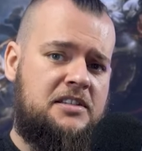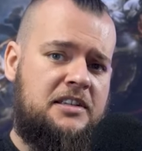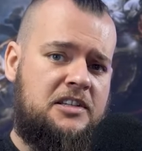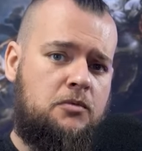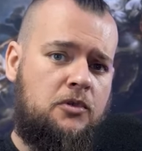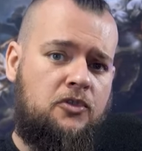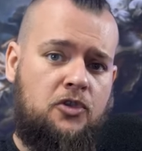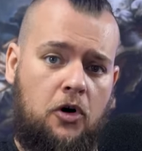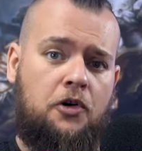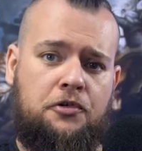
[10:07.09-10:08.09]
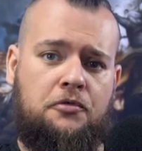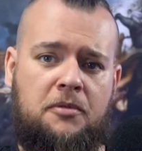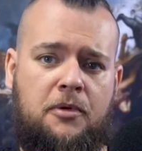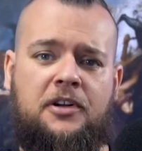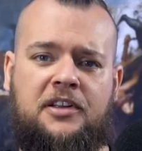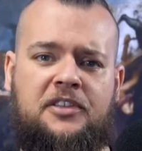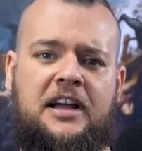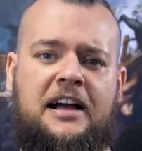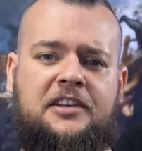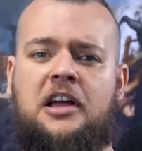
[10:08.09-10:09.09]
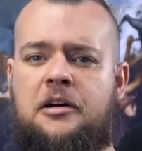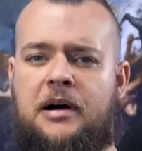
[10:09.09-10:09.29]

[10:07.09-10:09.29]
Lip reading: this was God who commanded the act,